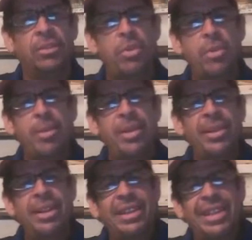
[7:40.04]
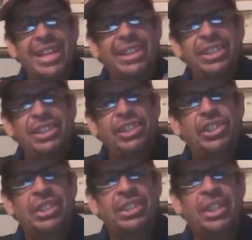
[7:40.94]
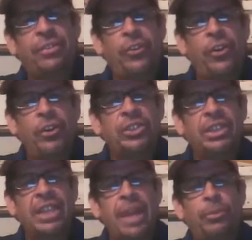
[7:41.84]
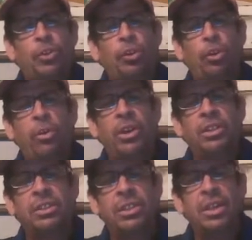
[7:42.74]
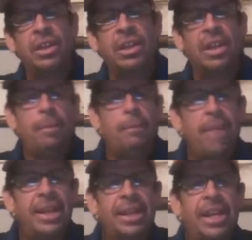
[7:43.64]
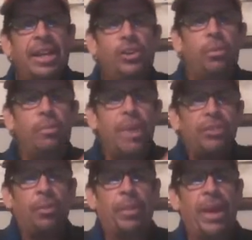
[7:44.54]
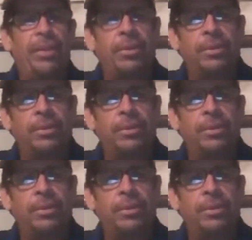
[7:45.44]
Remember that this is just the first step towards making a new mental path.